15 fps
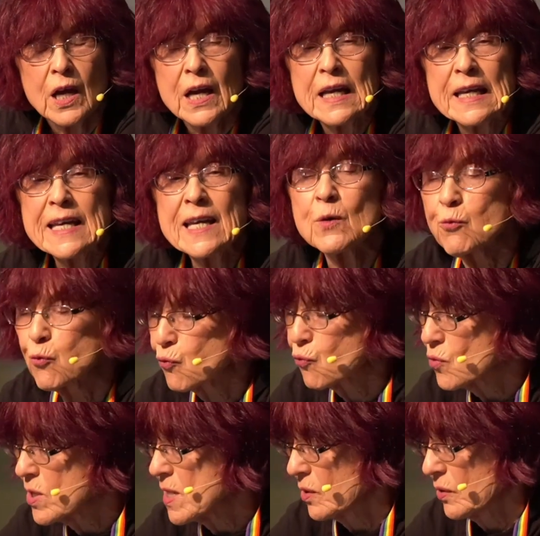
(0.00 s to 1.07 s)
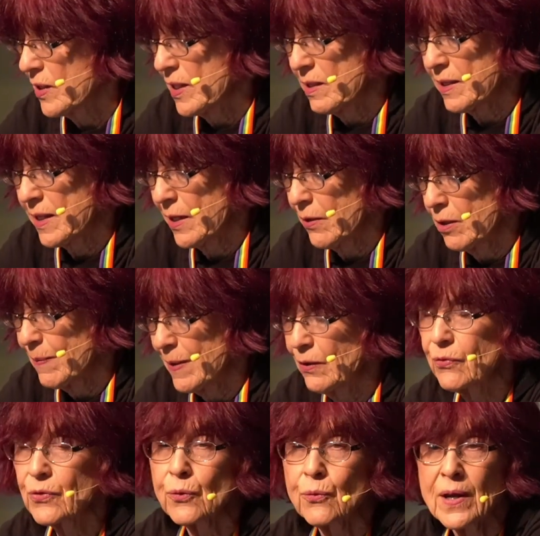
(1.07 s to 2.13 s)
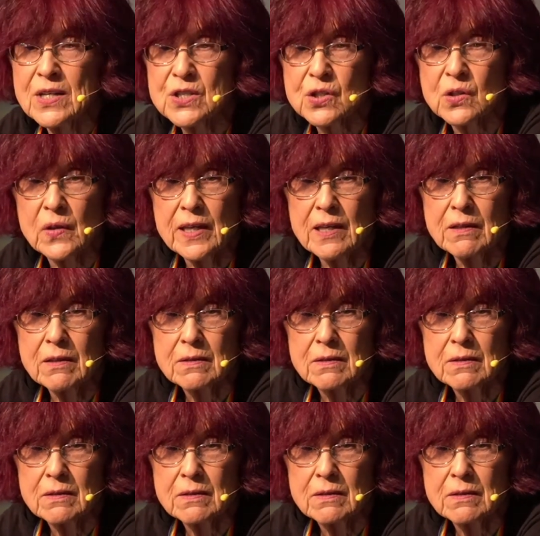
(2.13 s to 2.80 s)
He really cared about the racially